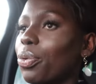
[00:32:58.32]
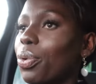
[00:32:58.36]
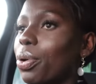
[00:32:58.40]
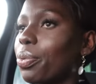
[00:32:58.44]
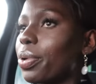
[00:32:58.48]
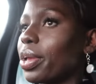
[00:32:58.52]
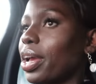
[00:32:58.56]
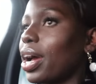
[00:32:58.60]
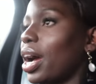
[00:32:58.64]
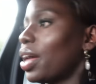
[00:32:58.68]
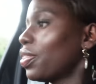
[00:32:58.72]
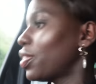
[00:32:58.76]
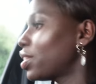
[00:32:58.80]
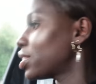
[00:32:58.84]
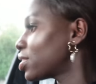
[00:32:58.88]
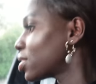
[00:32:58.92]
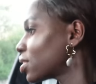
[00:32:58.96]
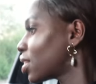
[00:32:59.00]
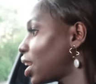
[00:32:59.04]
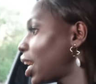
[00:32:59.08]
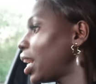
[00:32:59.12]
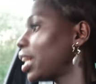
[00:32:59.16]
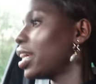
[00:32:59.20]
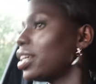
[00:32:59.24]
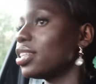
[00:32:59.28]
know where we are. And the
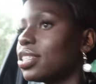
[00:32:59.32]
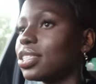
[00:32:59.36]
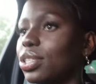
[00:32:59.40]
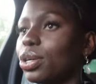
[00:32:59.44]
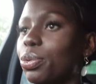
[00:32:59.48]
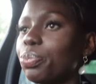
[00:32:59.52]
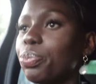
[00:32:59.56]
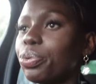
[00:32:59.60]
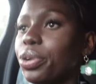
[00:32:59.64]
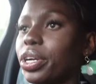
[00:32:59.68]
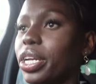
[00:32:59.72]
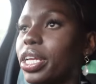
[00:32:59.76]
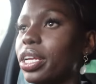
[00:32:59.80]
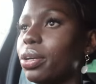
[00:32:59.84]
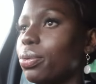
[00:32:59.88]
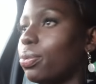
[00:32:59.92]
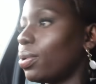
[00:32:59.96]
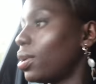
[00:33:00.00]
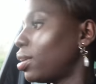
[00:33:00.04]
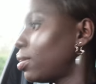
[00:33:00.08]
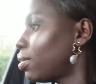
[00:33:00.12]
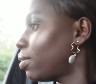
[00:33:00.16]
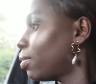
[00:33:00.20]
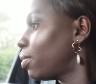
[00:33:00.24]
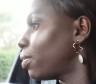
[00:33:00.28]
sky is so pretty.
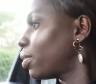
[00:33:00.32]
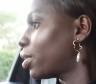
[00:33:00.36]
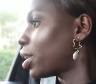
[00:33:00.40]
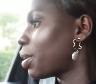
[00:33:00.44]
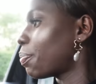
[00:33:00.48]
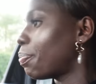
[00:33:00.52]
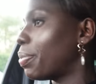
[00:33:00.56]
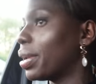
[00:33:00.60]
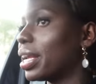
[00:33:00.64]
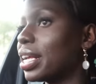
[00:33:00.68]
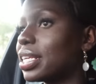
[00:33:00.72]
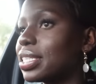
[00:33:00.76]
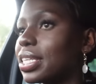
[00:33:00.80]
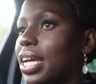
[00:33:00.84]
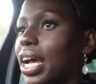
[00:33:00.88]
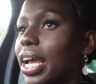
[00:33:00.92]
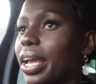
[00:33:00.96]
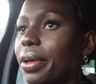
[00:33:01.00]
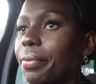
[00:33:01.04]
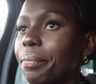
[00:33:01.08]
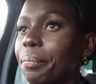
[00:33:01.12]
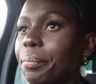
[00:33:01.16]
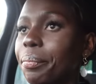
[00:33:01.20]
Wow, got a pink sky.